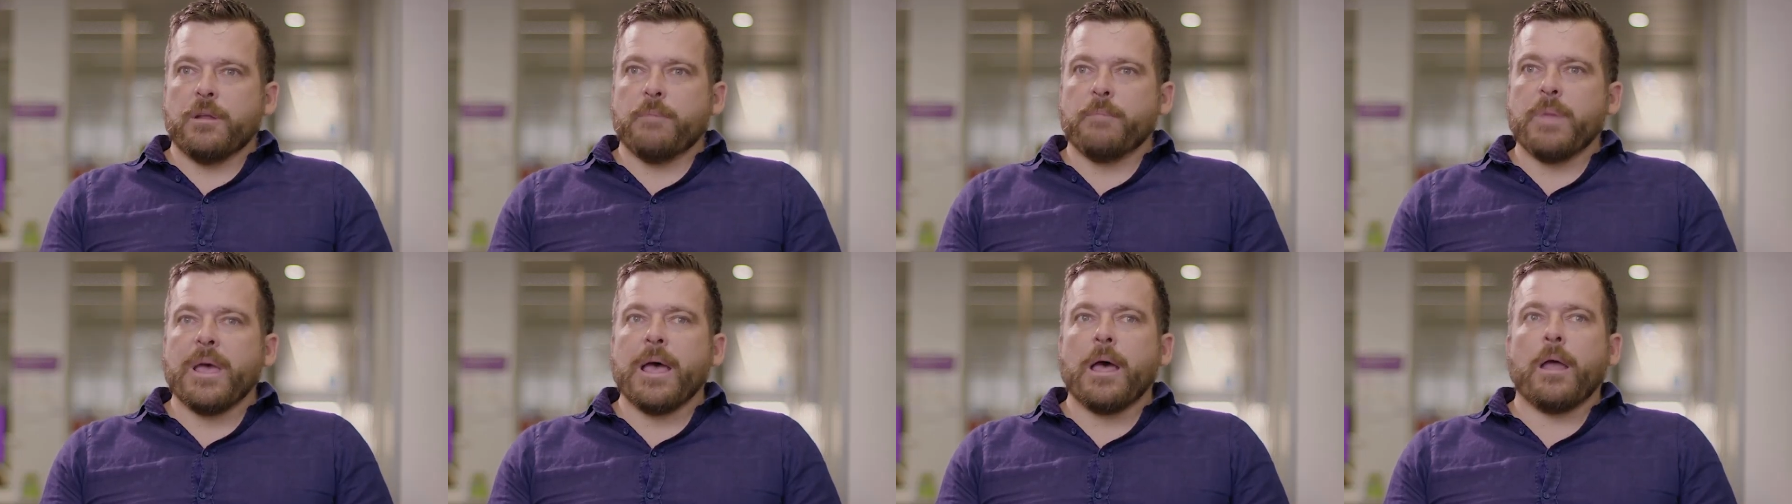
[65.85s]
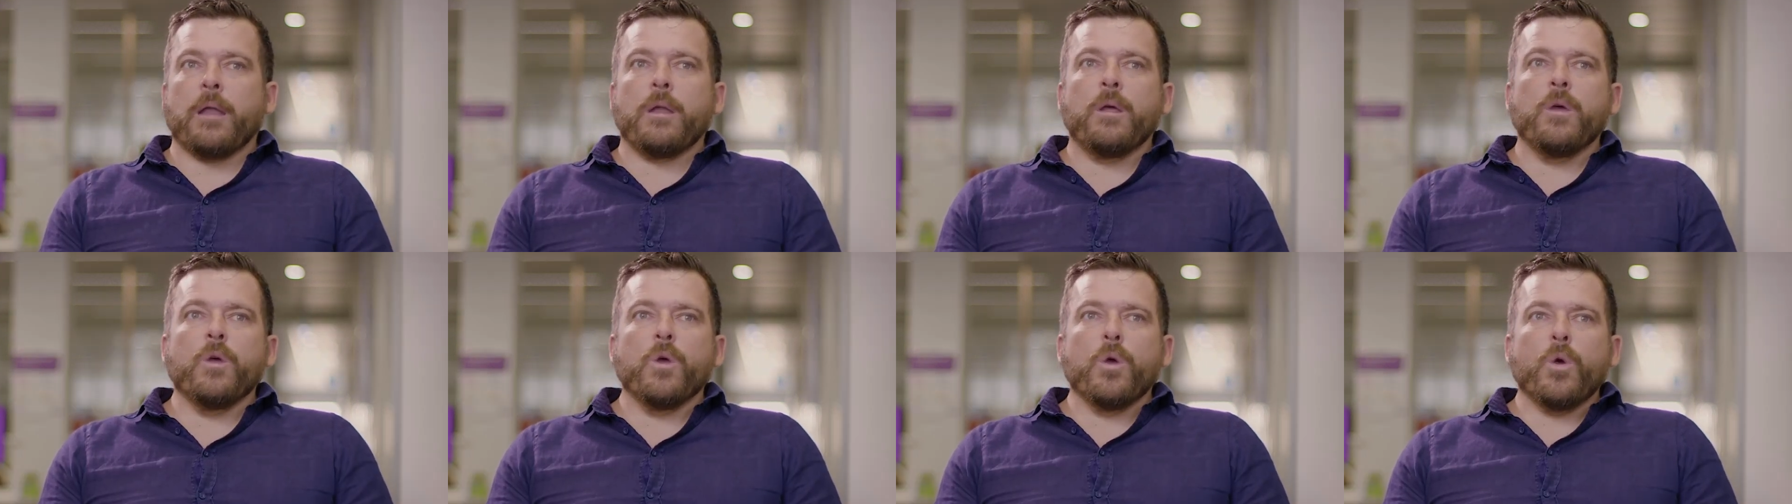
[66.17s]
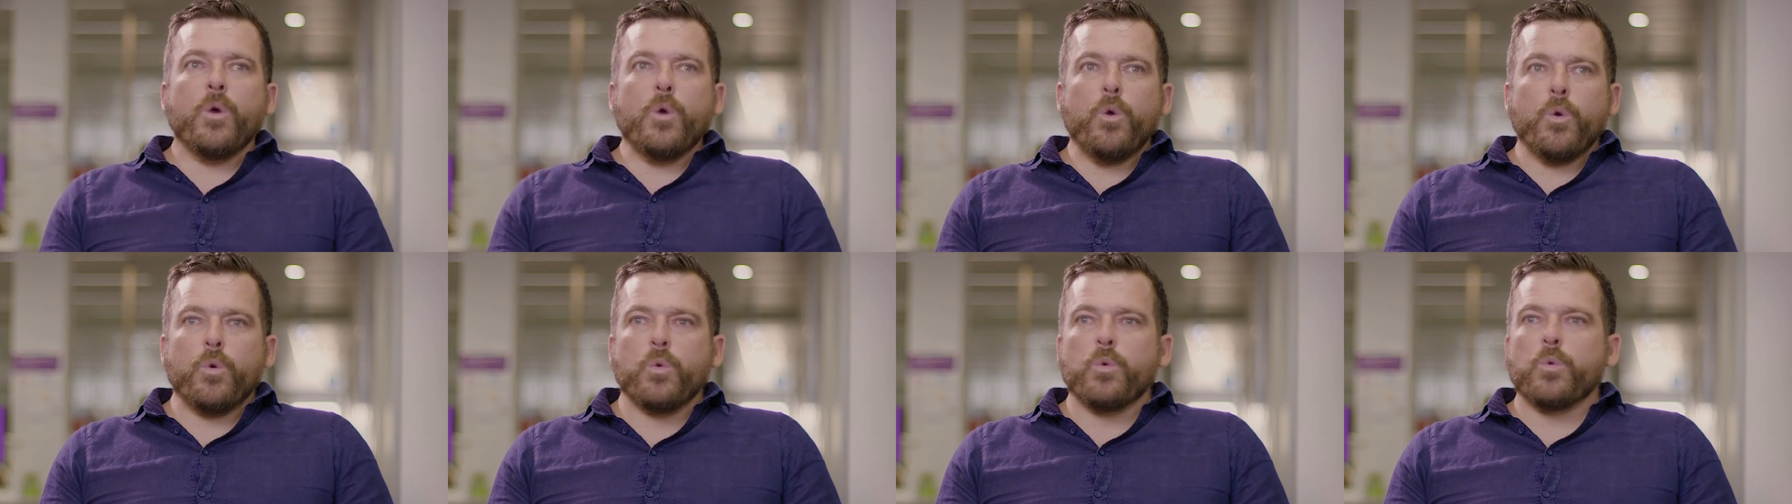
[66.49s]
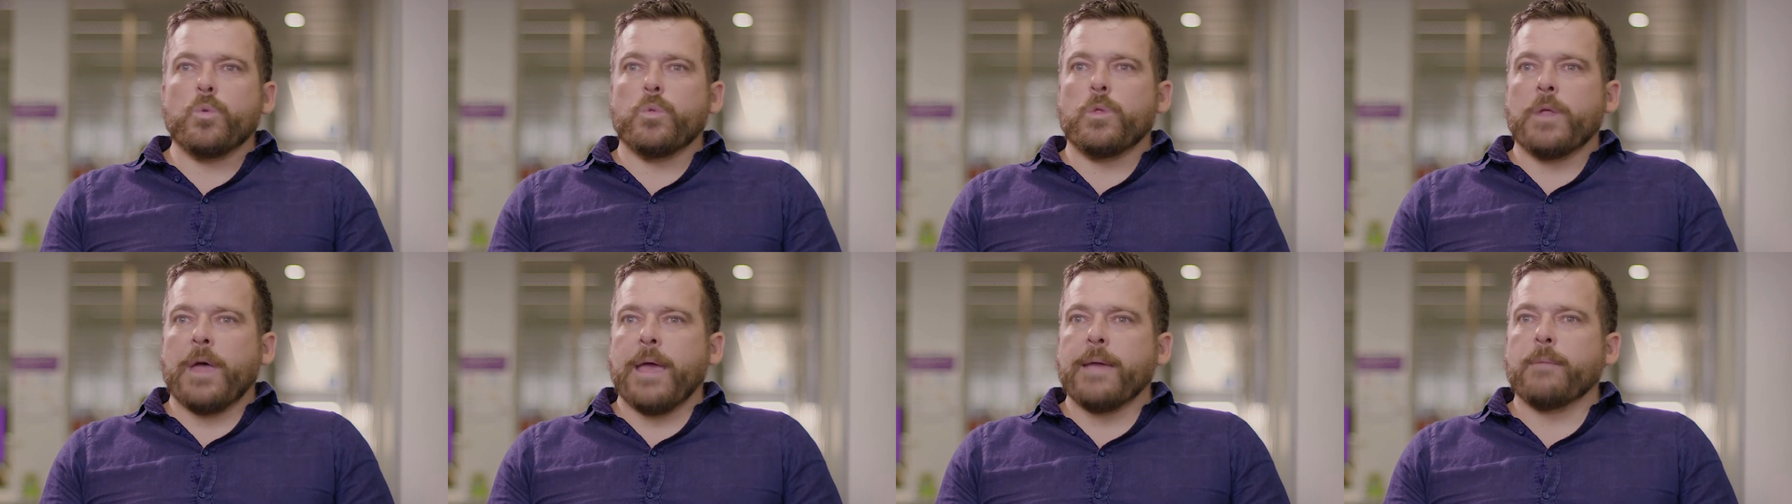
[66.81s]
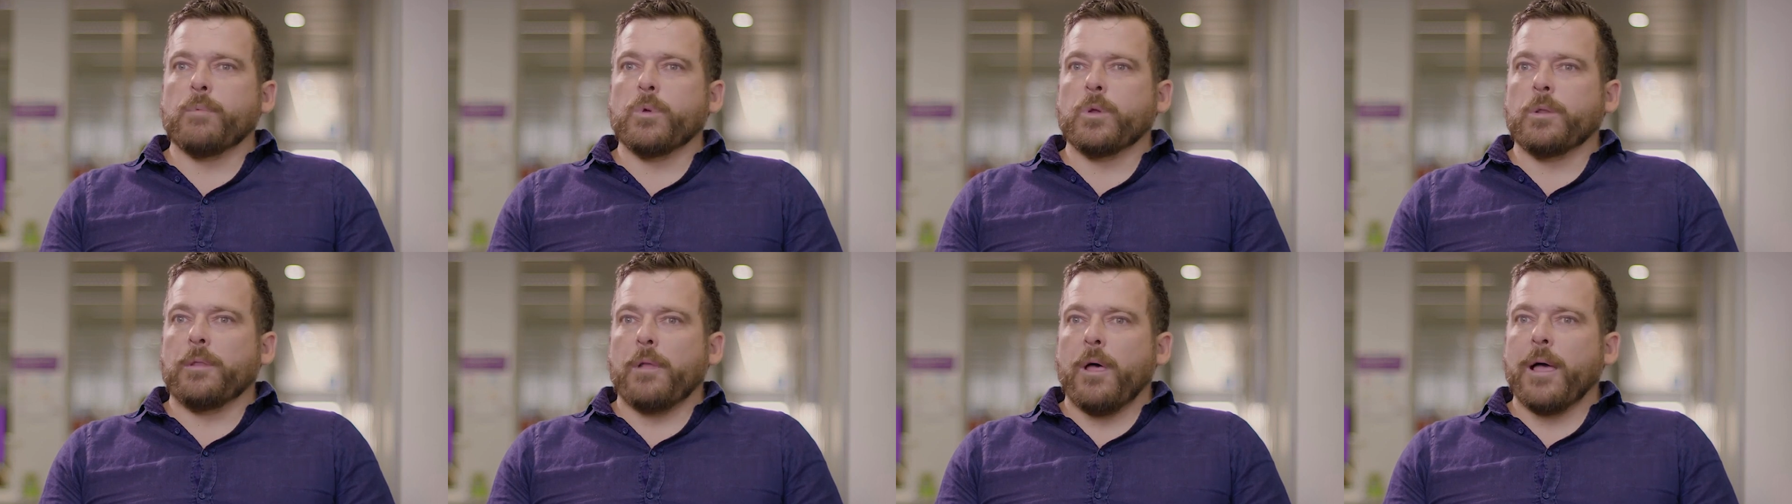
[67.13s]
about who they
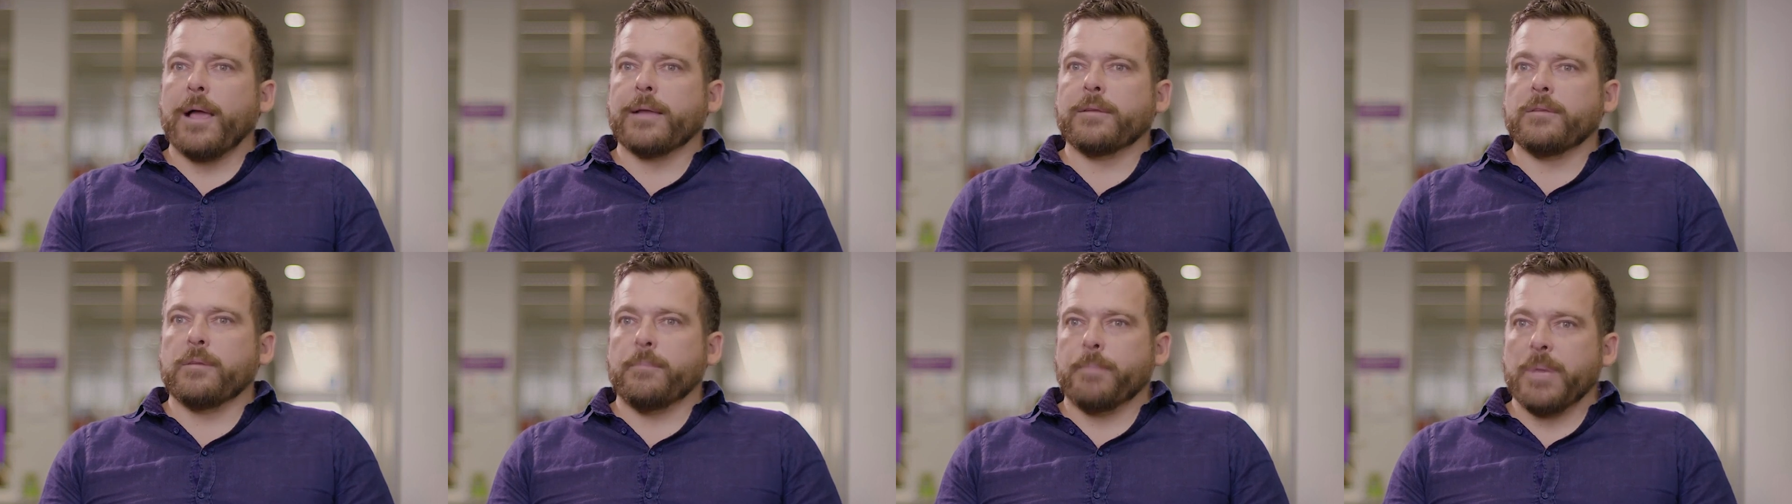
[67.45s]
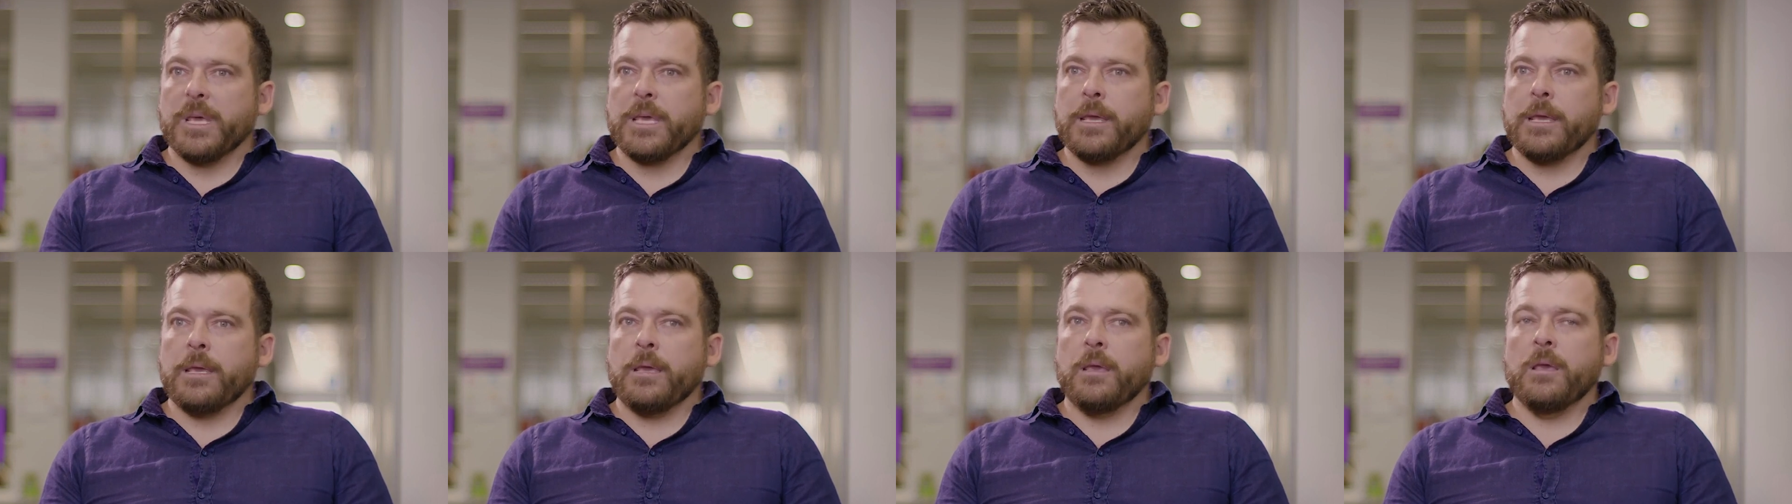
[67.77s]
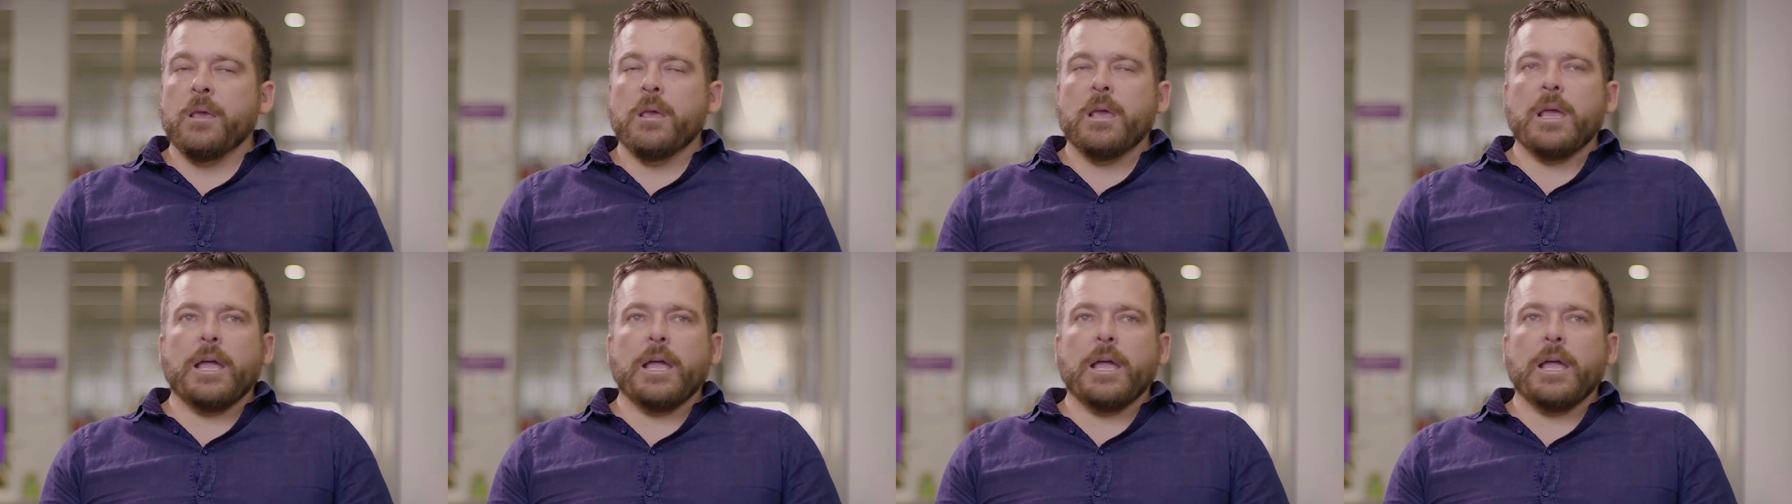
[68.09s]
would like to be